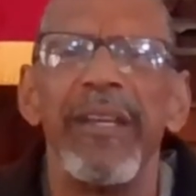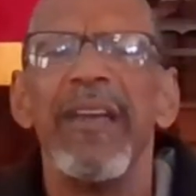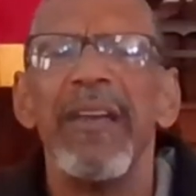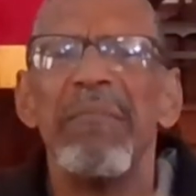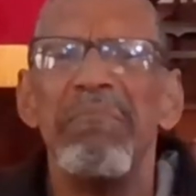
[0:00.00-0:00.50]

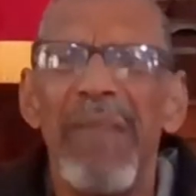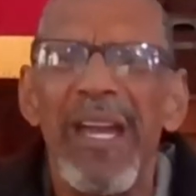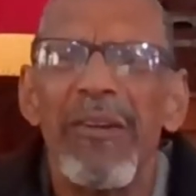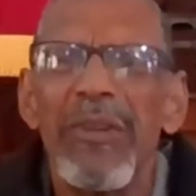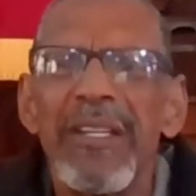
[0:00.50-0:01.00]

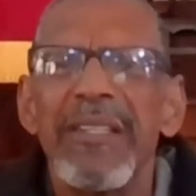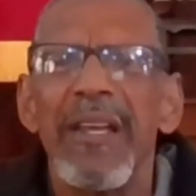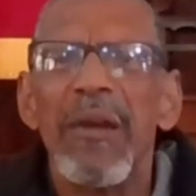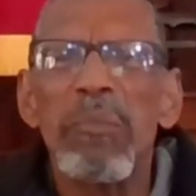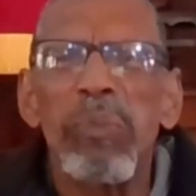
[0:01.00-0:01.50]
Mary's
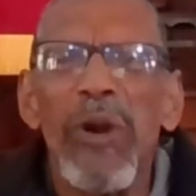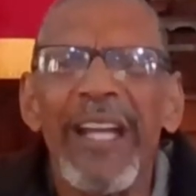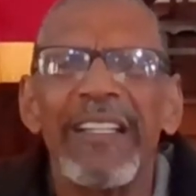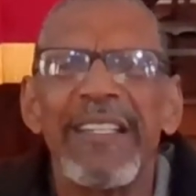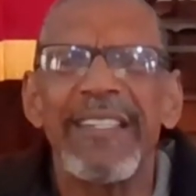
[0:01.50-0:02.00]

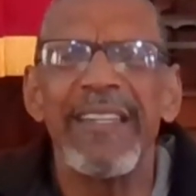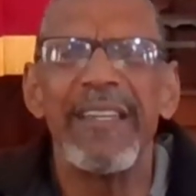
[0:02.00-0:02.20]
pregnancy